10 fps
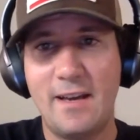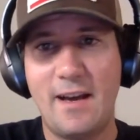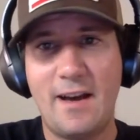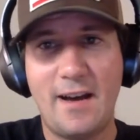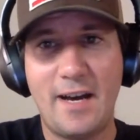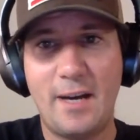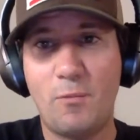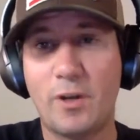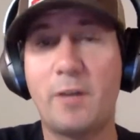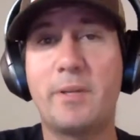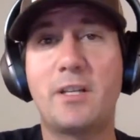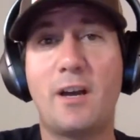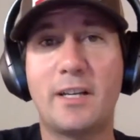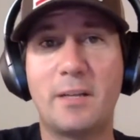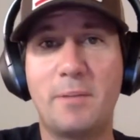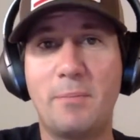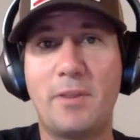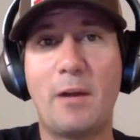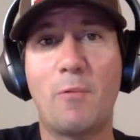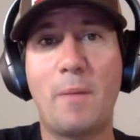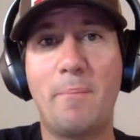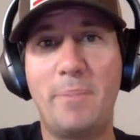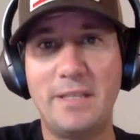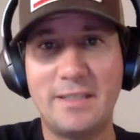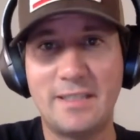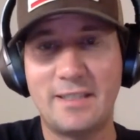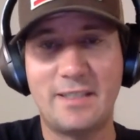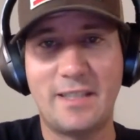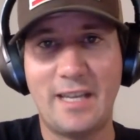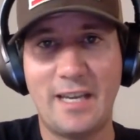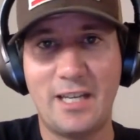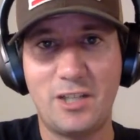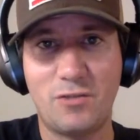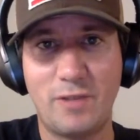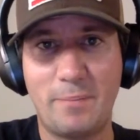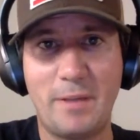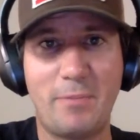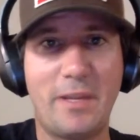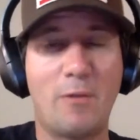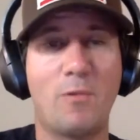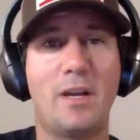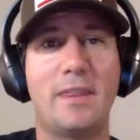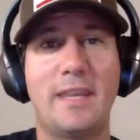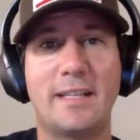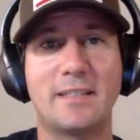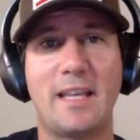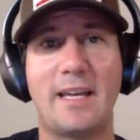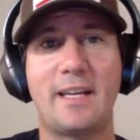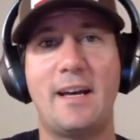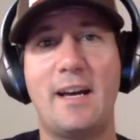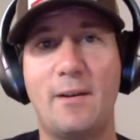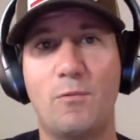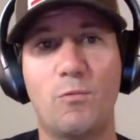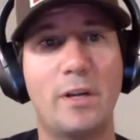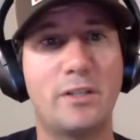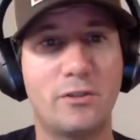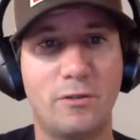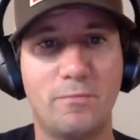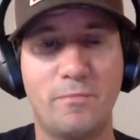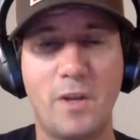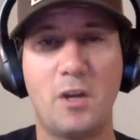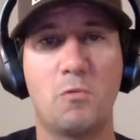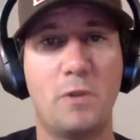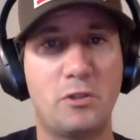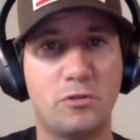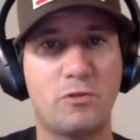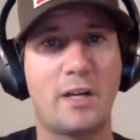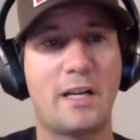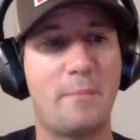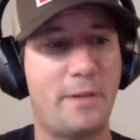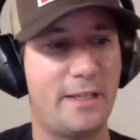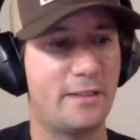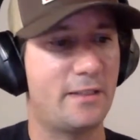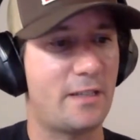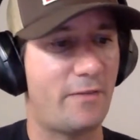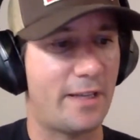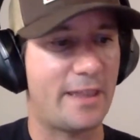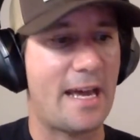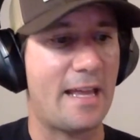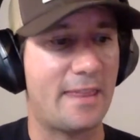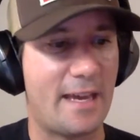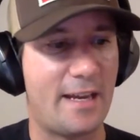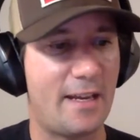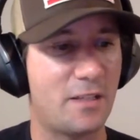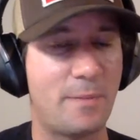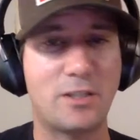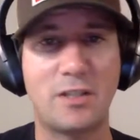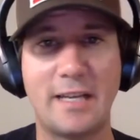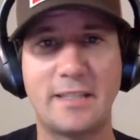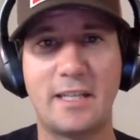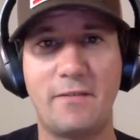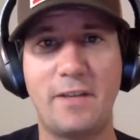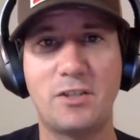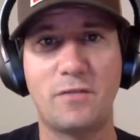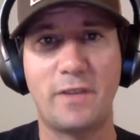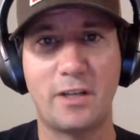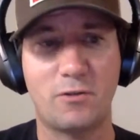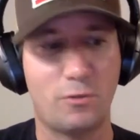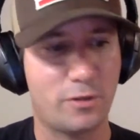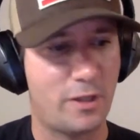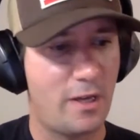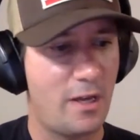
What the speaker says: We're going to be talking to people that run businesses in the industry, people that run things like rental truck companies and stuff like that specialize in adventure vehicles.